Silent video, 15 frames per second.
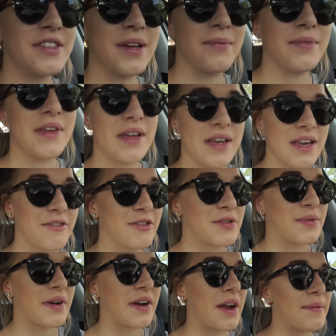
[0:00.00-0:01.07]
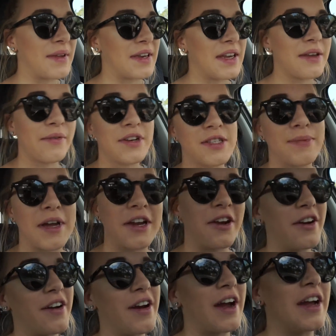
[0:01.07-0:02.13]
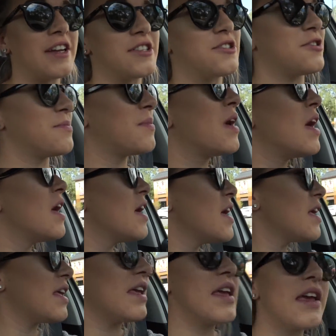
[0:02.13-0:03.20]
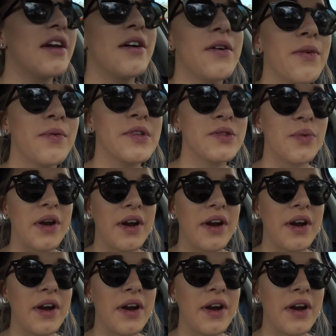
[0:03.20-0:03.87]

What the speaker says: or something. He was a biker, I assume. He was